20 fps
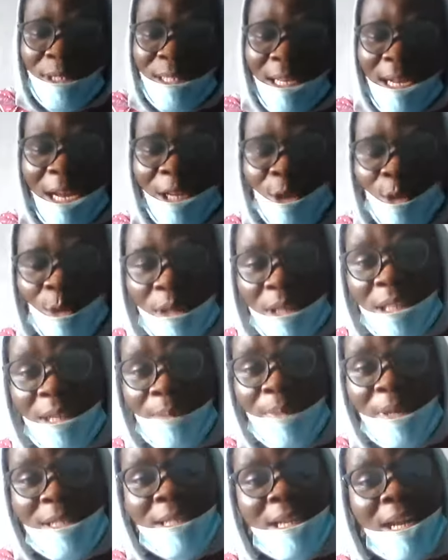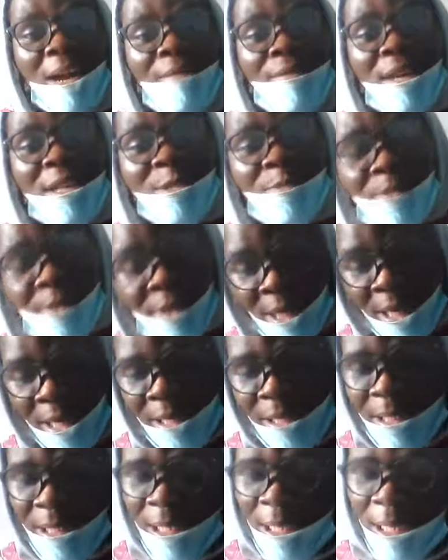that are shown in the person that have
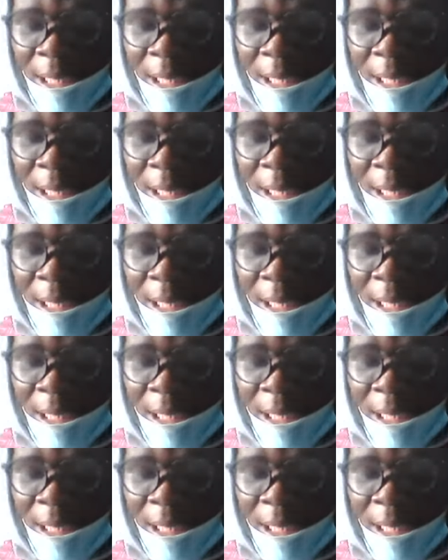experienced